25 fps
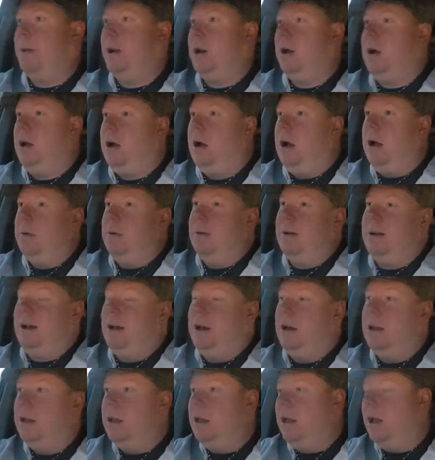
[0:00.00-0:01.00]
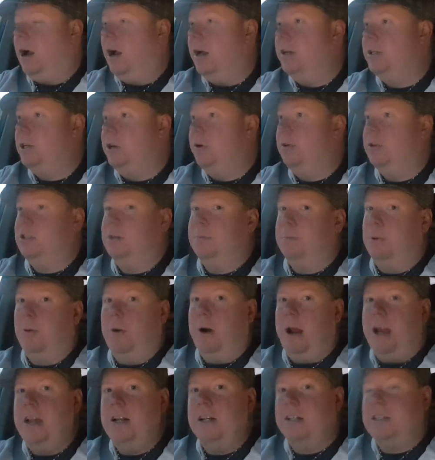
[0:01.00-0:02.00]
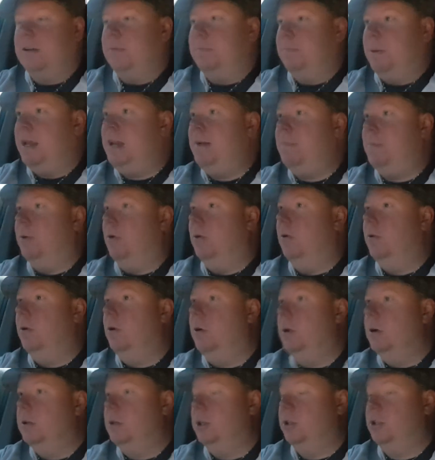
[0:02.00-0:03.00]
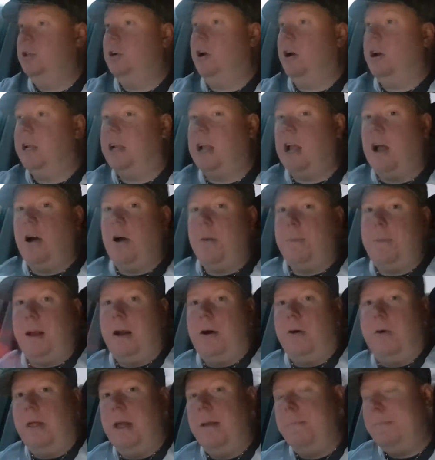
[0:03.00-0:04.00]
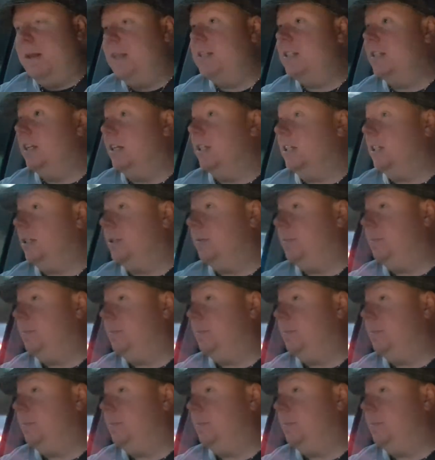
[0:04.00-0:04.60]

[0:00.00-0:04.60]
but I do support innocent people just trying to go about their business.